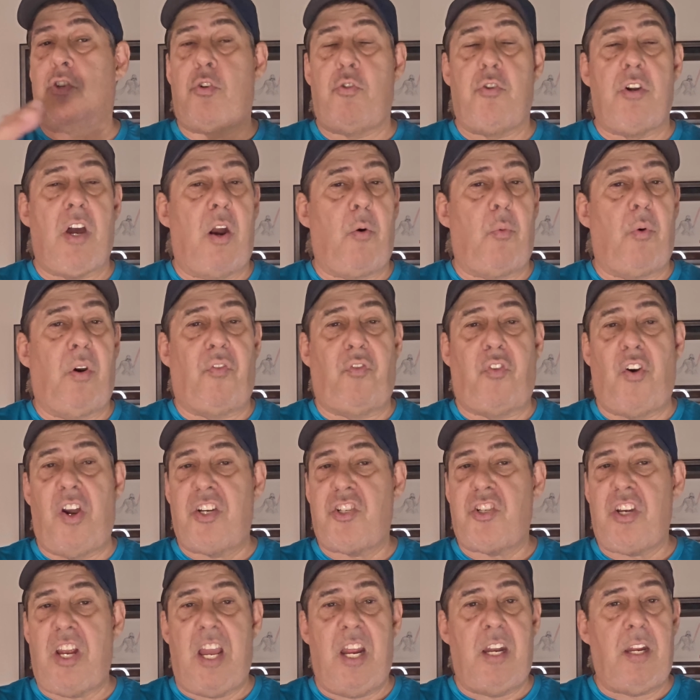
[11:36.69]
Do not
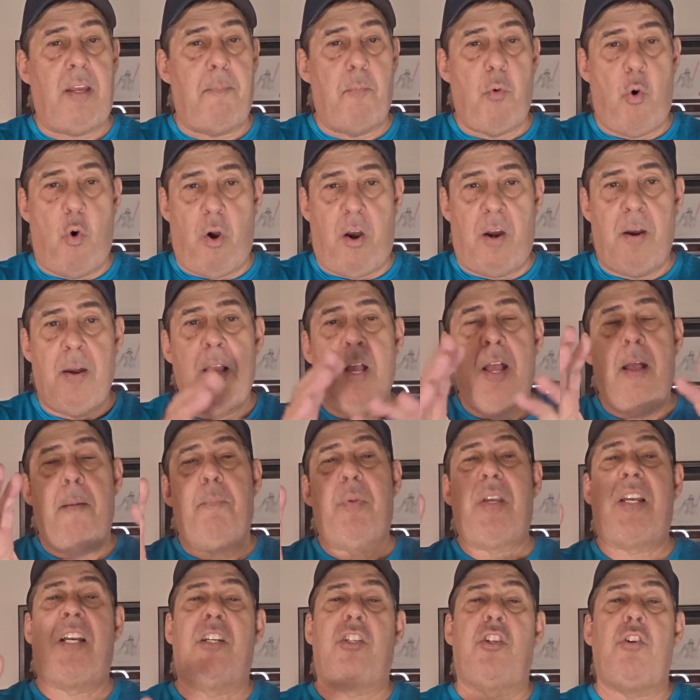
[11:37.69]
refresh anymore,
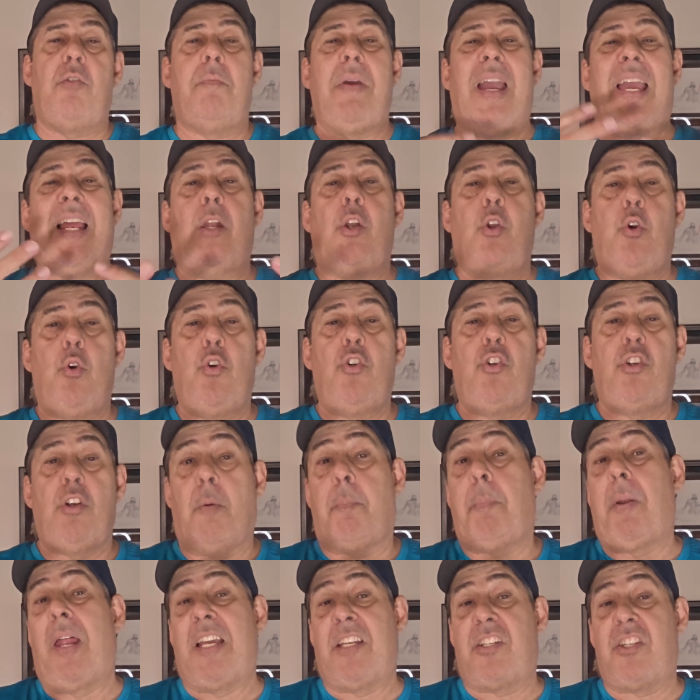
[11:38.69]
because you may lose your
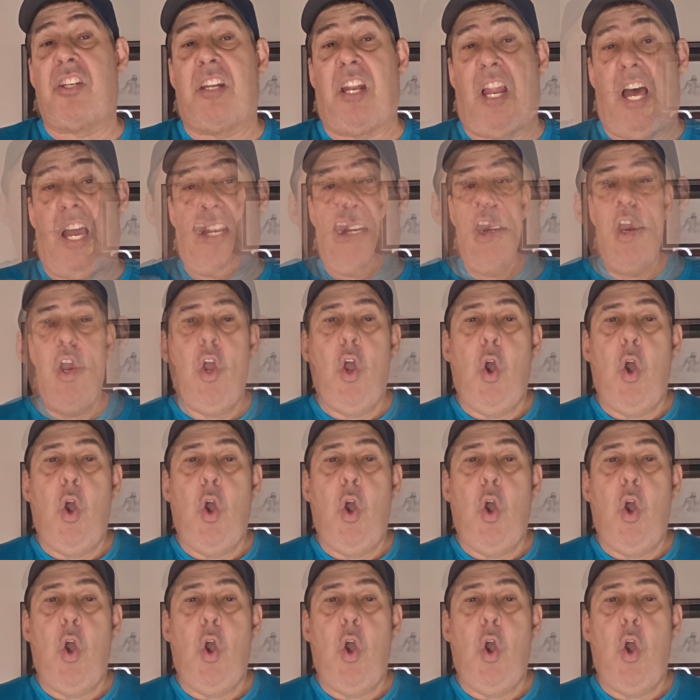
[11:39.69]
place in line.